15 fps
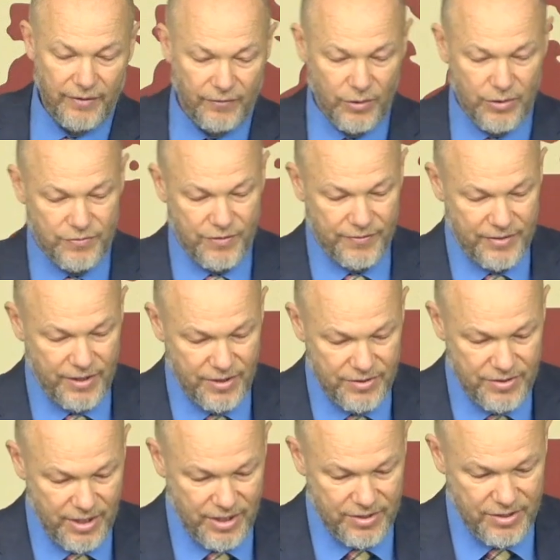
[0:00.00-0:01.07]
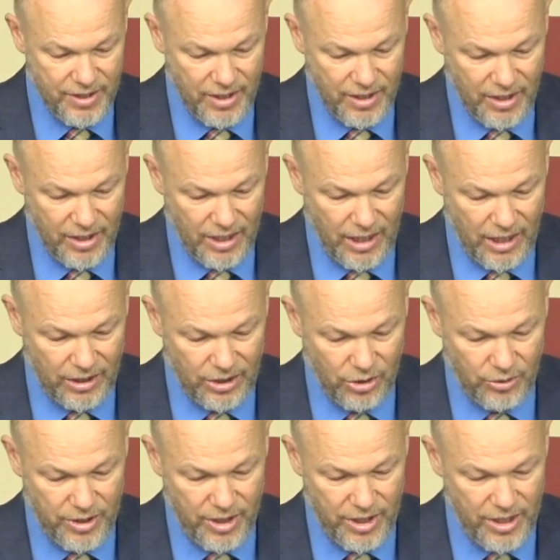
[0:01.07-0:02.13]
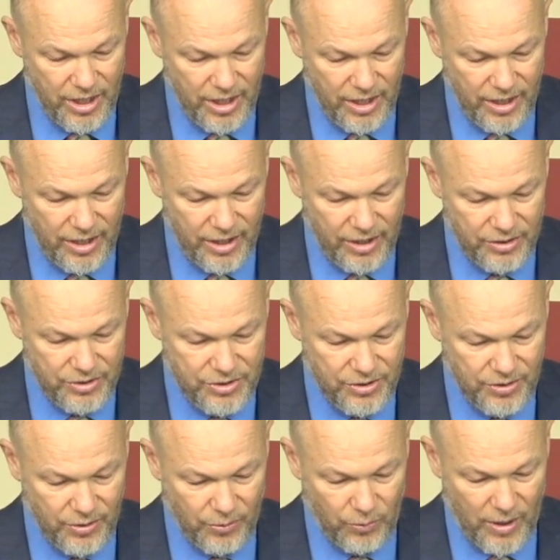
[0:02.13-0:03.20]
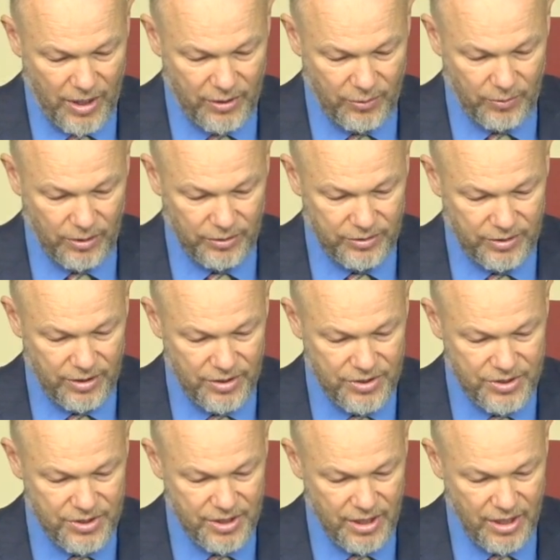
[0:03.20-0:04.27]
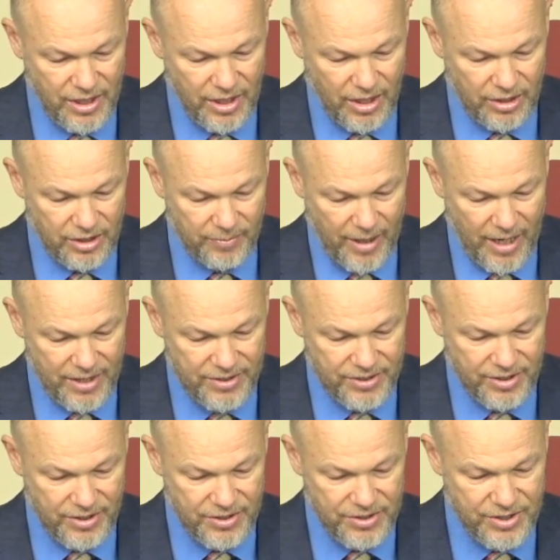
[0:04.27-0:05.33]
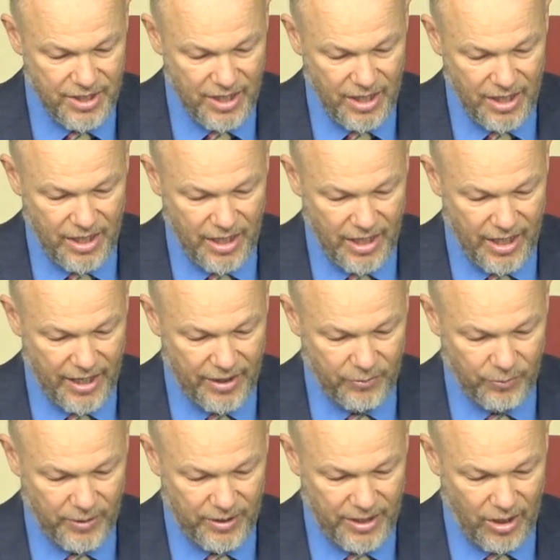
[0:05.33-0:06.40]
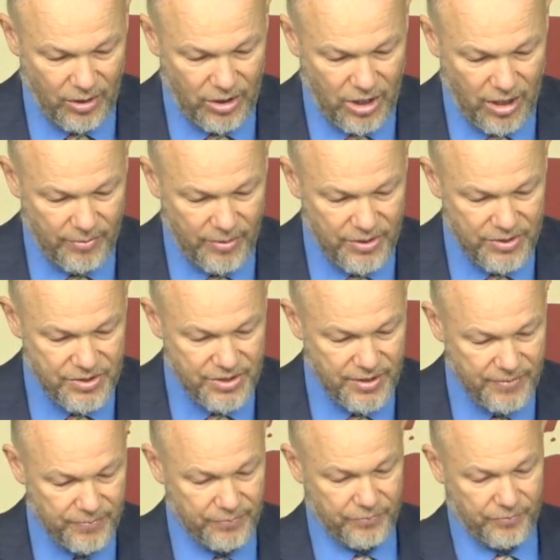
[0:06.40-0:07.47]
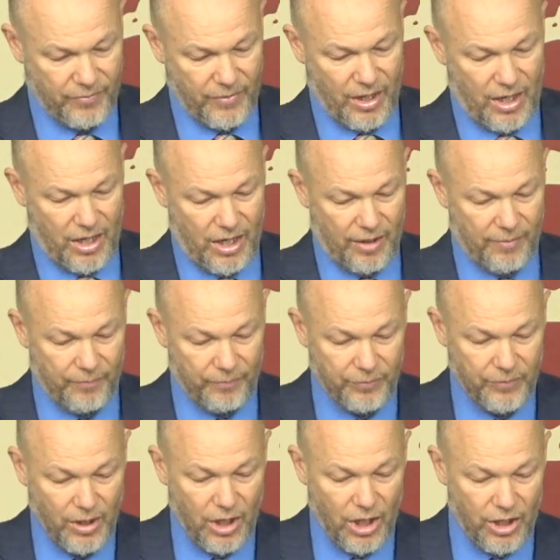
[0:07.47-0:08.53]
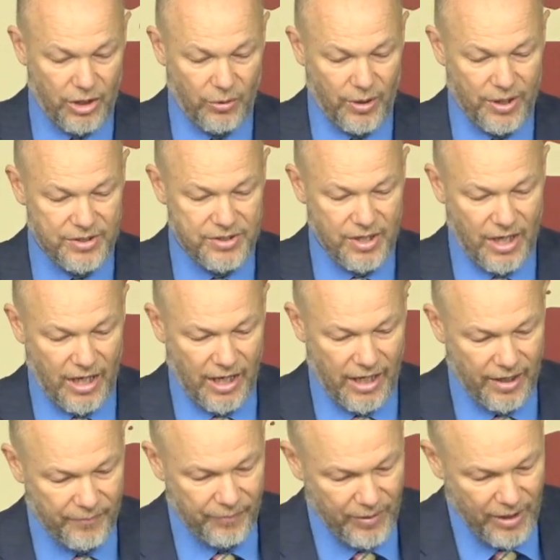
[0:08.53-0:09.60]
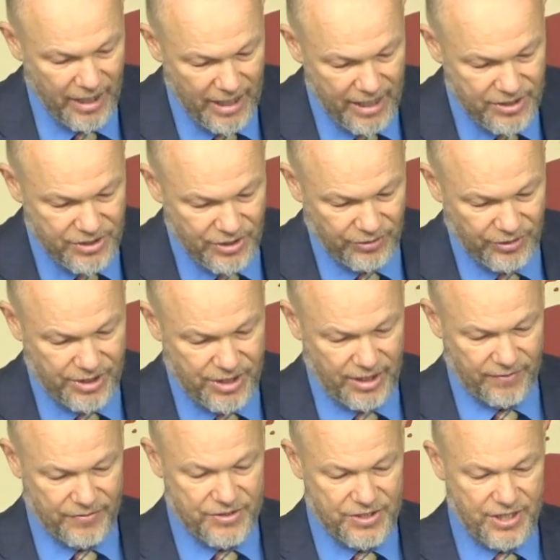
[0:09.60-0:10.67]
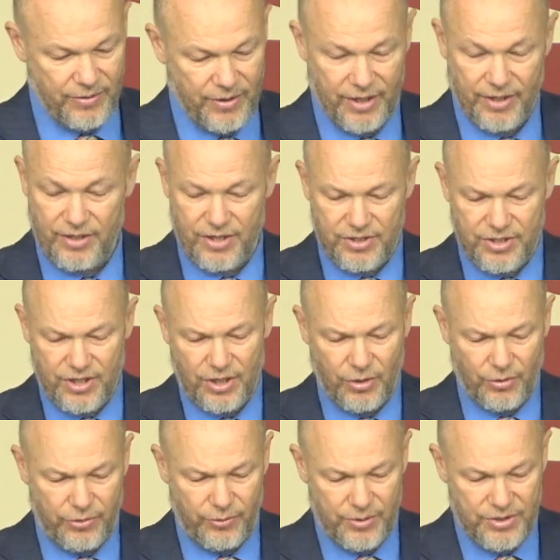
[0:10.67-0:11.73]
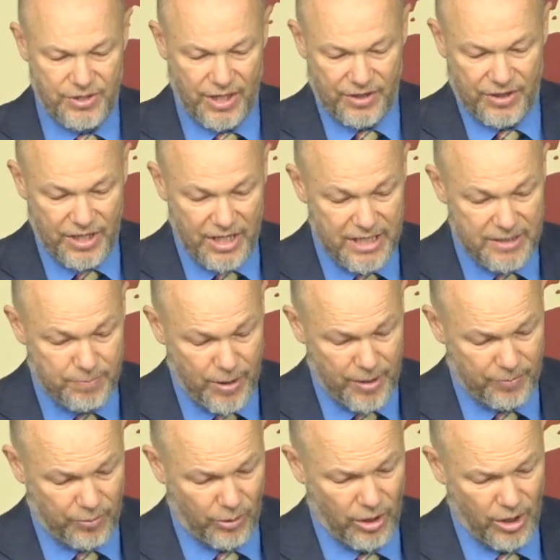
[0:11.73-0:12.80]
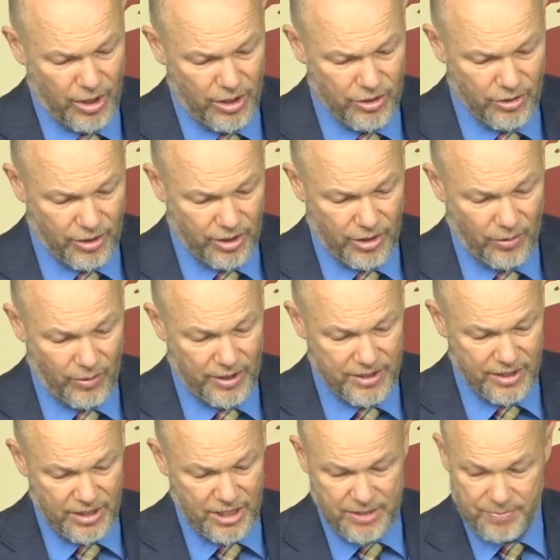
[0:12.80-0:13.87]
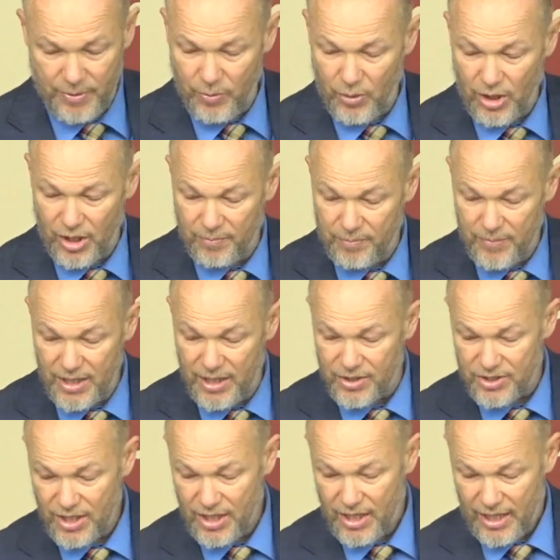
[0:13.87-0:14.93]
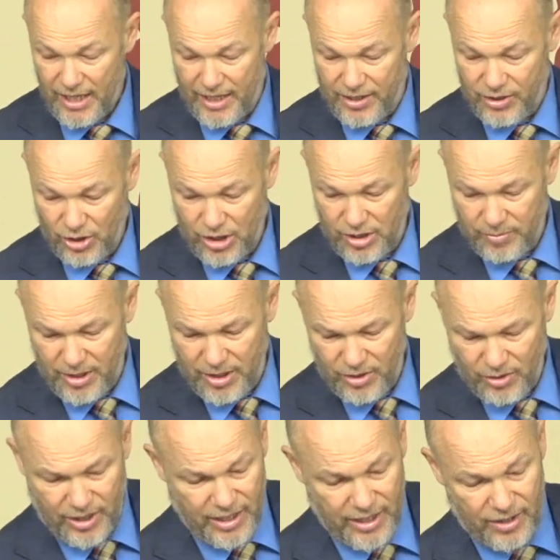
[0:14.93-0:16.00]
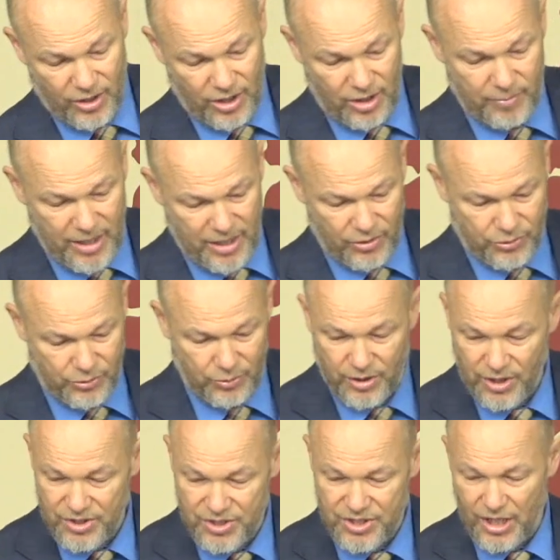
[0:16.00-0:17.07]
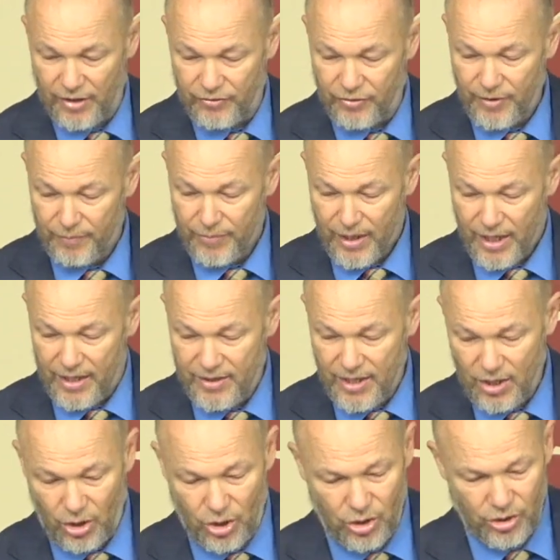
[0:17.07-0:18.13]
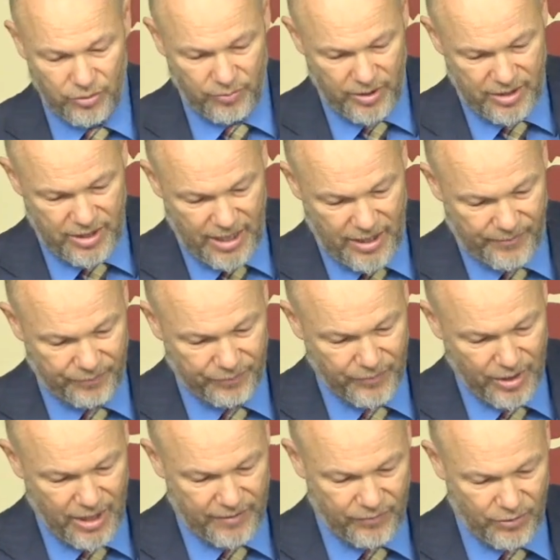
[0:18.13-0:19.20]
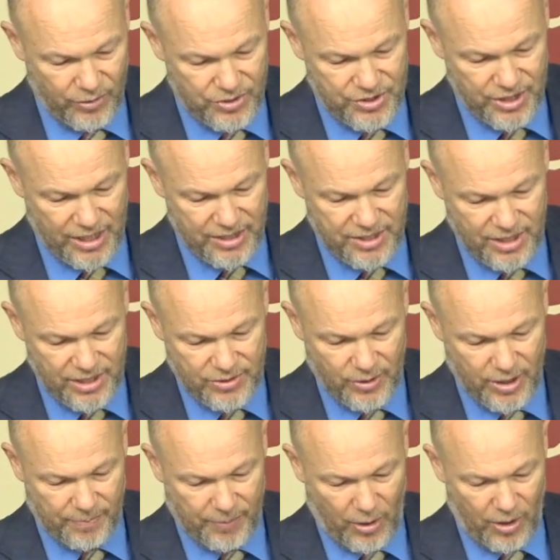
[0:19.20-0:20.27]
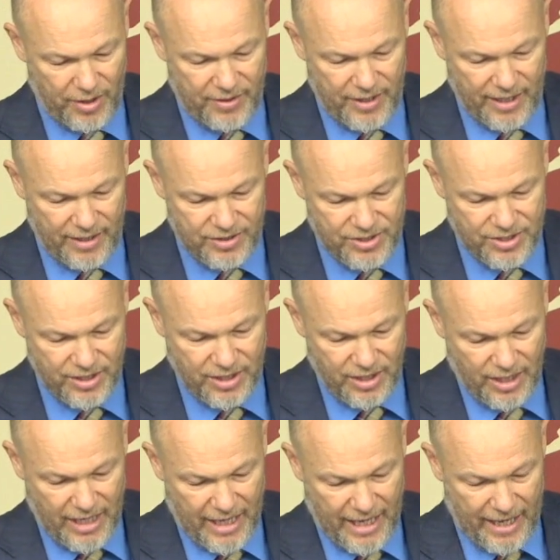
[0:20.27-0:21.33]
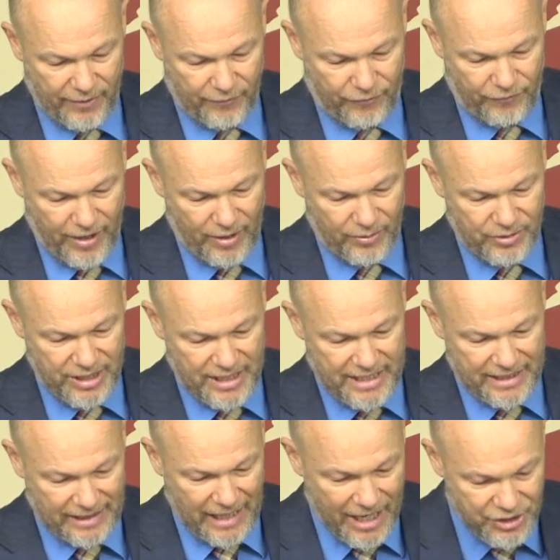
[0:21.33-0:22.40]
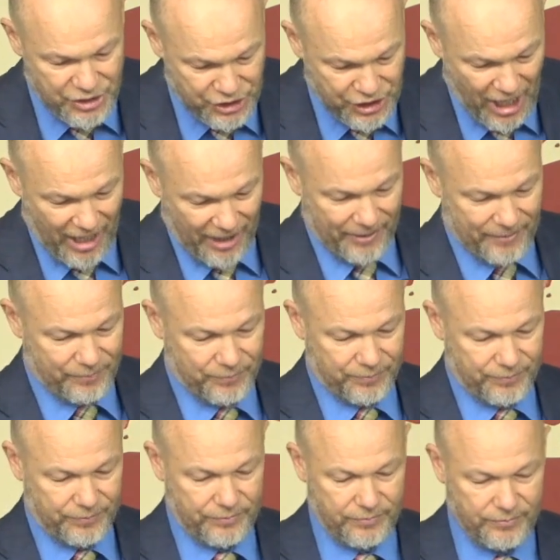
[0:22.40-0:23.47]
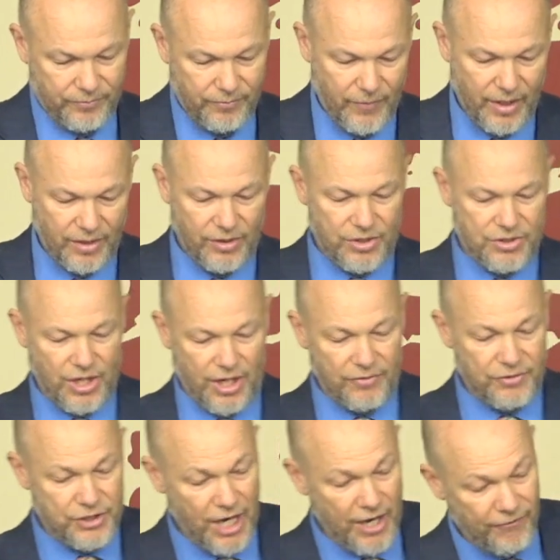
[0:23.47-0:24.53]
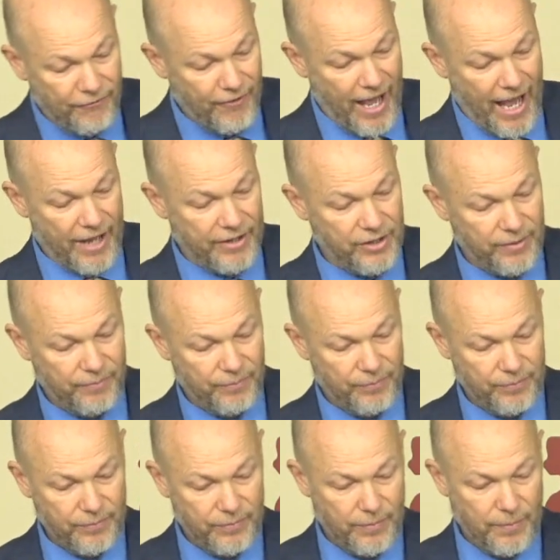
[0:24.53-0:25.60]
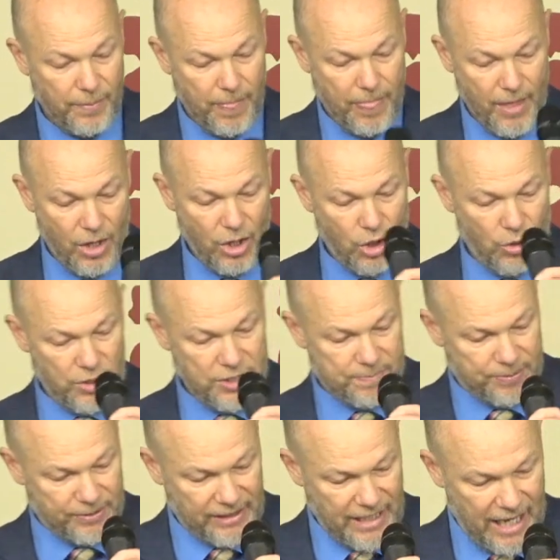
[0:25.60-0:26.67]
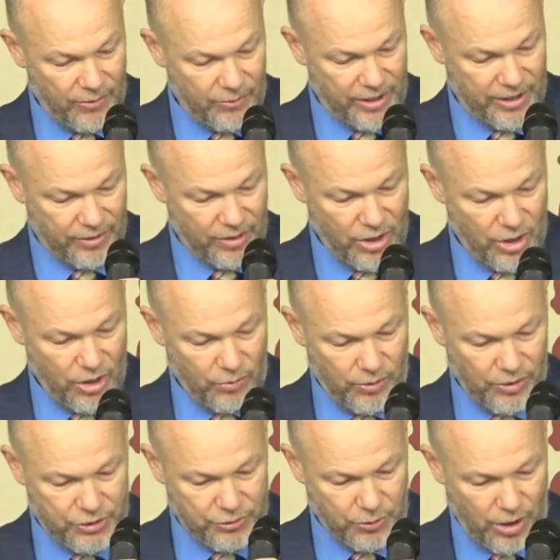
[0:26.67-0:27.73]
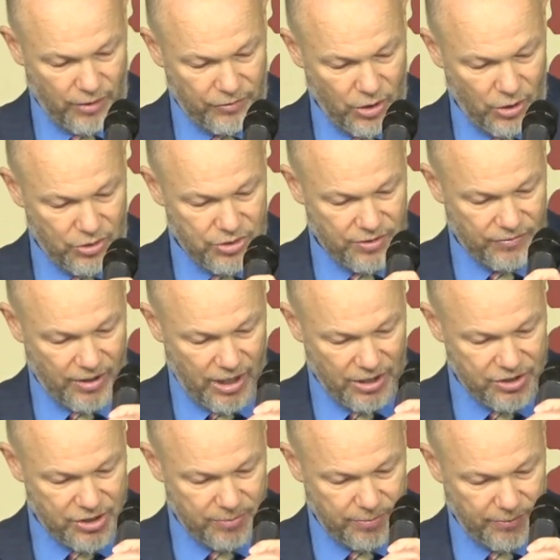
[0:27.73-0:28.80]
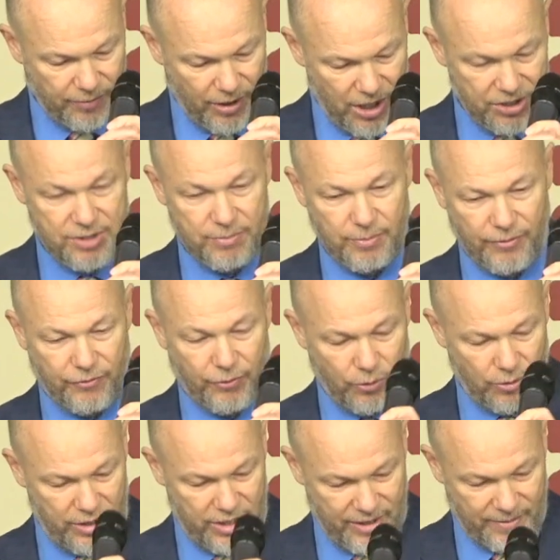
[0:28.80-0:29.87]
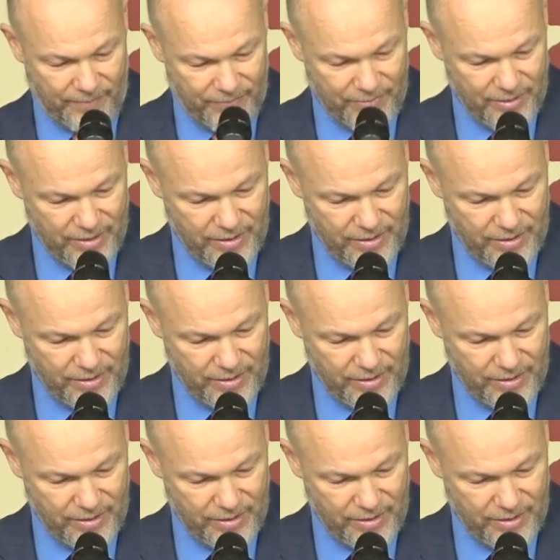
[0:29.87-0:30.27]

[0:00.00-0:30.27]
verse 15, it says, go ye into the way of the wilderness, Damascus, and when thou comest, anoint Hazael, the king of Syria. And then he's going to go through and say, these people you're going to anoint, and these people you're going to meet, and you're going to make it through this stuff. And then all the way down in verse 19, so he departed thence and found Elisha, the son of Shaphat, who is plowing with 12 yokes of oxen before him,